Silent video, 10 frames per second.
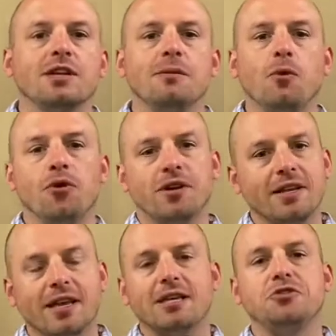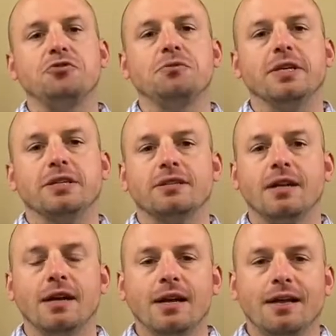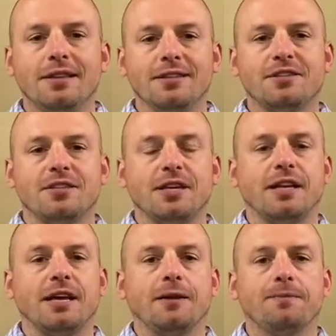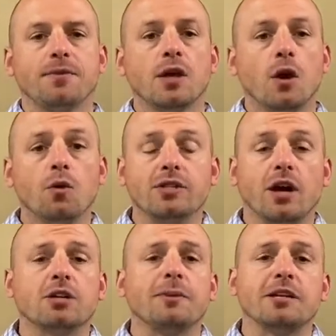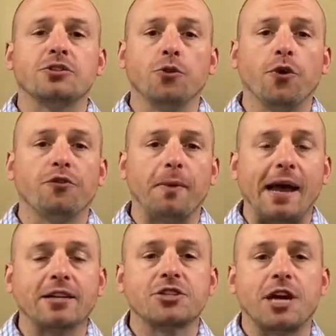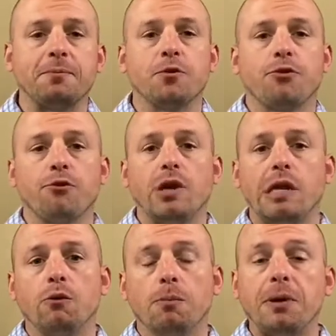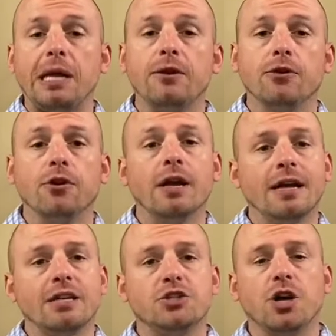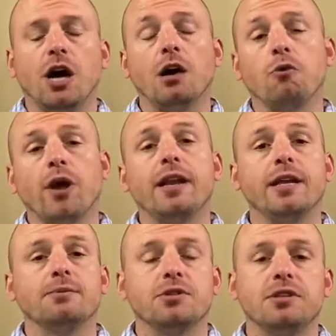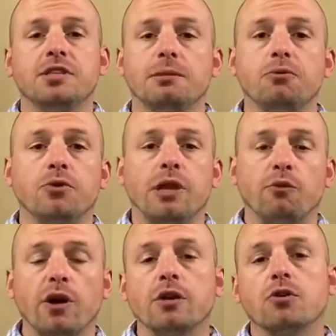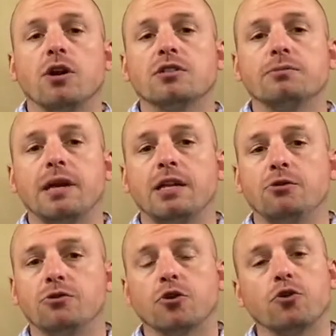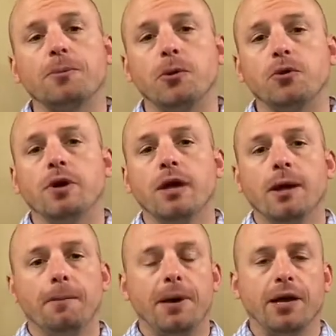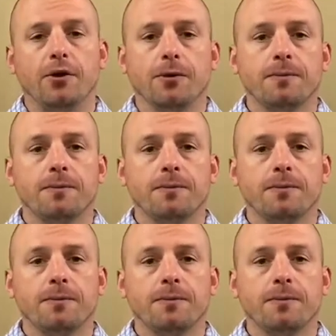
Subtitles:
morning in case you missed this Sunday. We talked about a story from Acts chapter 3 where Peter and John were heading up to the temple and they ran across a man who was a crippled beggar.